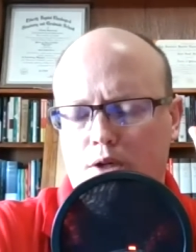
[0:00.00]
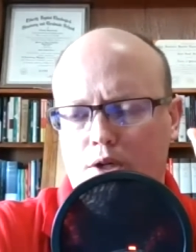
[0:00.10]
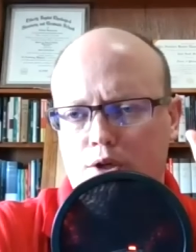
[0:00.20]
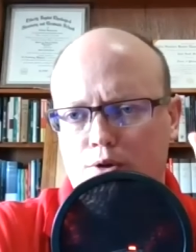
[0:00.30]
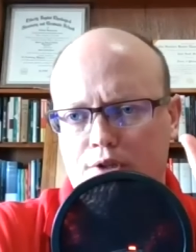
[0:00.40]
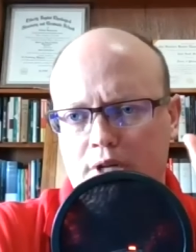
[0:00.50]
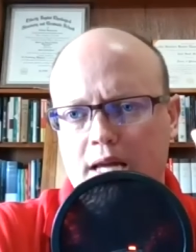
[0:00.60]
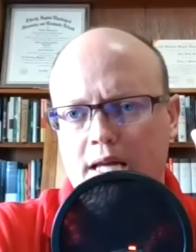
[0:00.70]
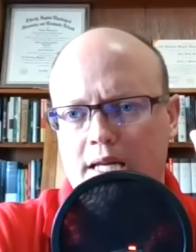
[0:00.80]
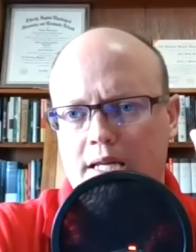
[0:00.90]
you're
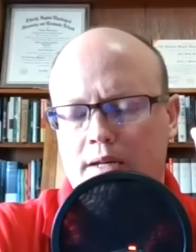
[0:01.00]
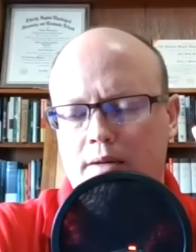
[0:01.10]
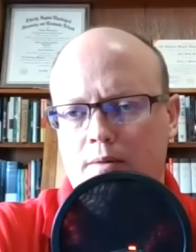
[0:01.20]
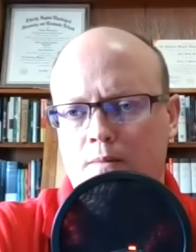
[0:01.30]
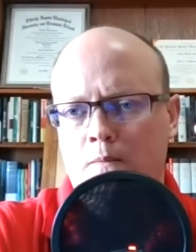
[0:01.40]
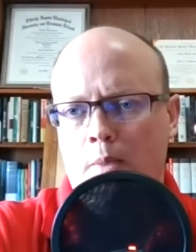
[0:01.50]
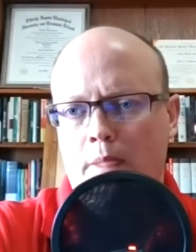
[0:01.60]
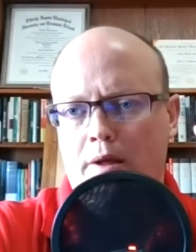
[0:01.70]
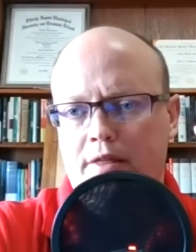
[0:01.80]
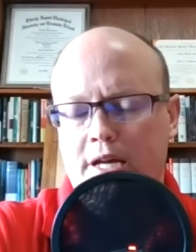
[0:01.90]
saying
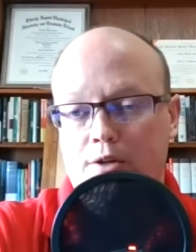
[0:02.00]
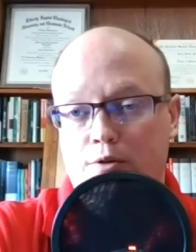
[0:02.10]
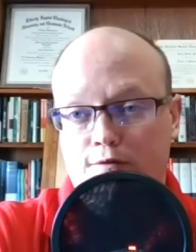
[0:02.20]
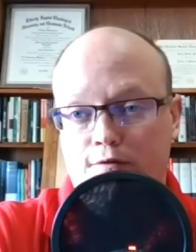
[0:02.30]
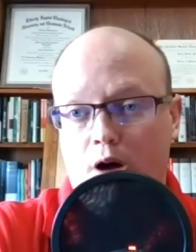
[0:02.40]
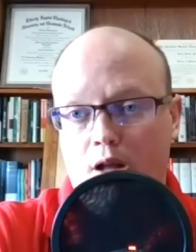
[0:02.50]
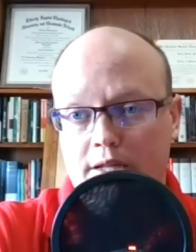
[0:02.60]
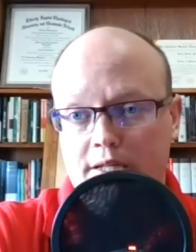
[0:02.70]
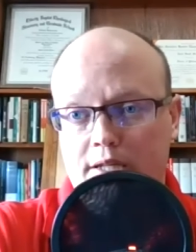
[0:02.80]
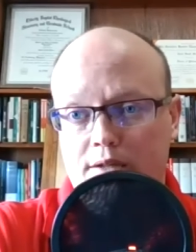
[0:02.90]
that your
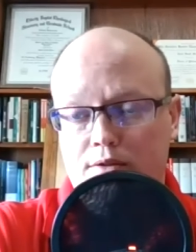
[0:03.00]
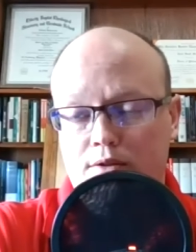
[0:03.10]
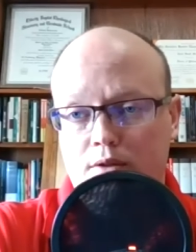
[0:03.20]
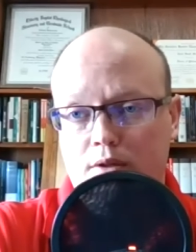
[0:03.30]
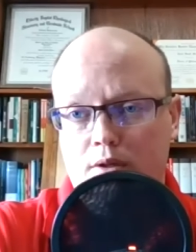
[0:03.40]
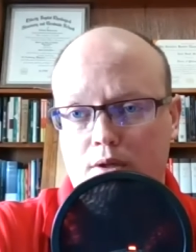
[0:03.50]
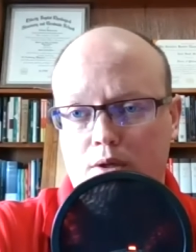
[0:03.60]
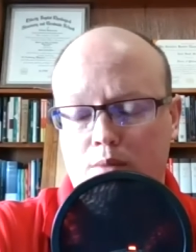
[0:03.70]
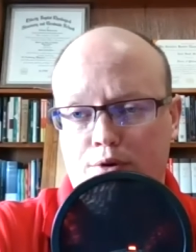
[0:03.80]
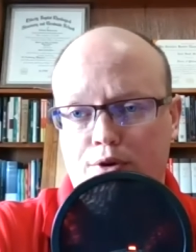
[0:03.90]
fallenness
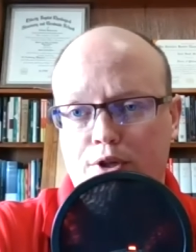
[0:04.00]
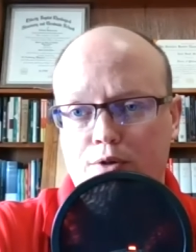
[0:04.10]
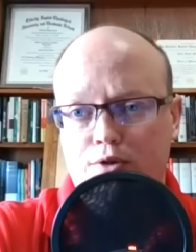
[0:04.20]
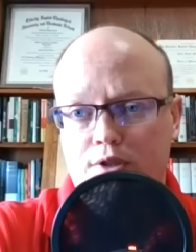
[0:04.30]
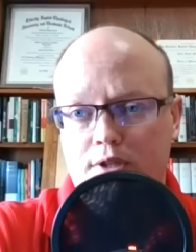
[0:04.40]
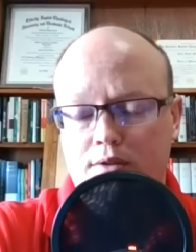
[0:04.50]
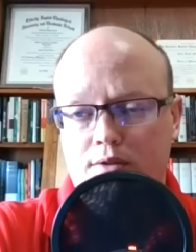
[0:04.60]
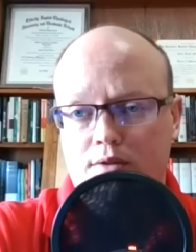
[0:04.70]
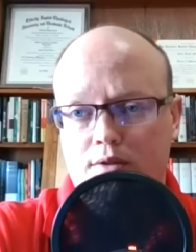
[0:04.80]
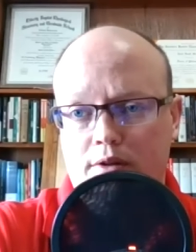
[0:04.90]

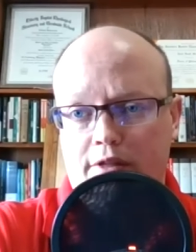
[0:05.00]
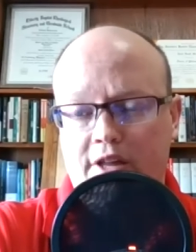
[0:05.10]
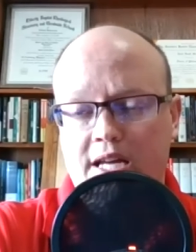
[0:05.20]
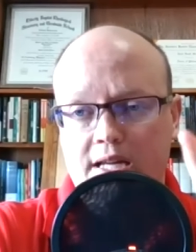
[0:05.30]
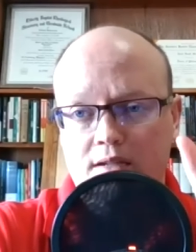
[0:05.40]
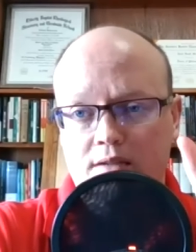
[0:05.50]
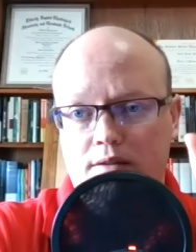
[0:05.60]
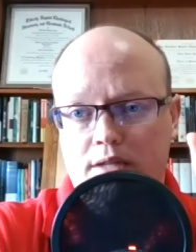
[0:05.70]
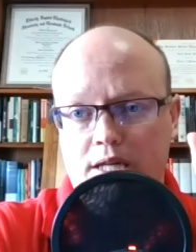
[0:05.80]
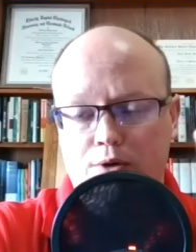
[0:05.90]
produces things
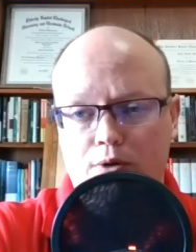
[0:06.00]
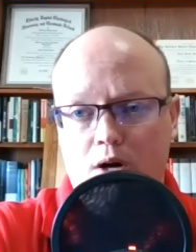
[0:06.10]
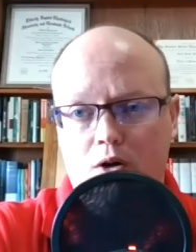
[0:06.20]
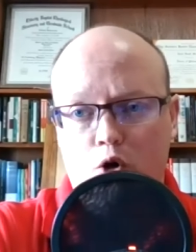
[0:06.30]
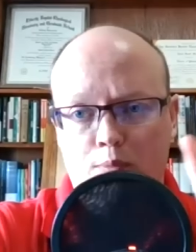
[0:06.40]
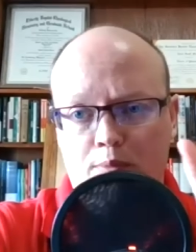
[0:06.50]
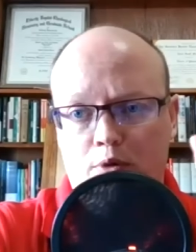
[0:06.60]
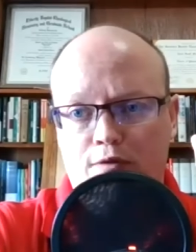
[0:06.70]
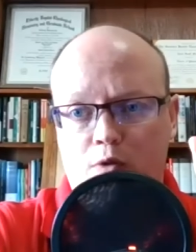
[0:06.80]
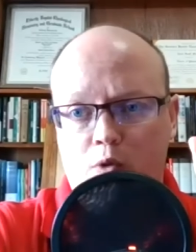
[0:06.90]
that you're not
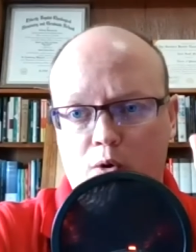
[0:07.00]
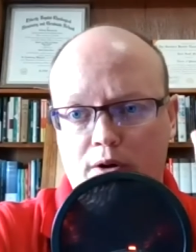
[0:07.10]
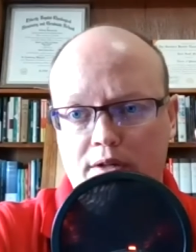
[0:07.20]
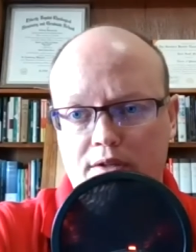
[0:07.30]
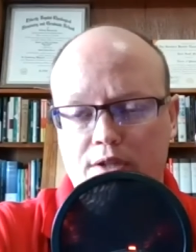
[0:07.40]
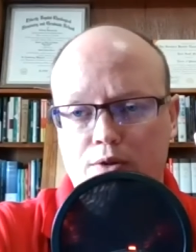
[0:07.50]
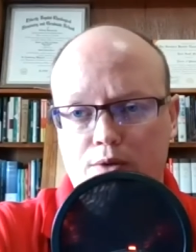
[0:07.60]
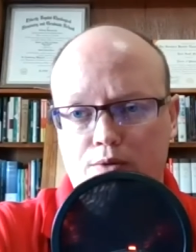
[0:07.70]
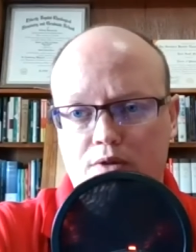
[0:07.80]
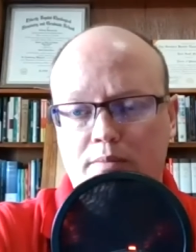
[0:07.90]
culpable for until you
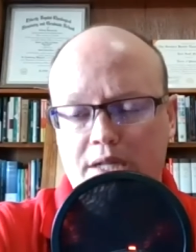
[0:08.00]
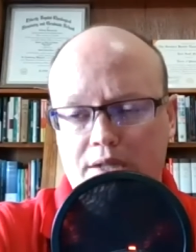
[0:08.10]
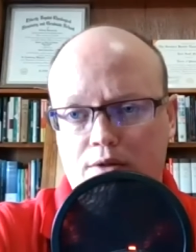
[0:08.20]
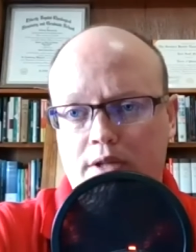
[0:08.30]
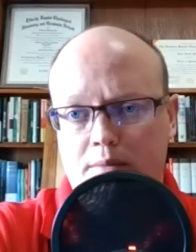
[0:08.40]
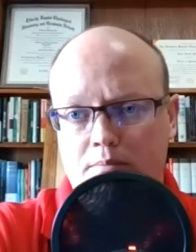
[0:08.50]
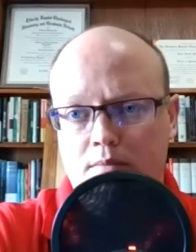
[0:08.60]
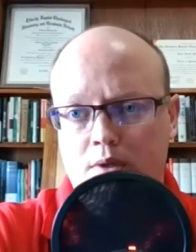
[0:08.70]
submit to them.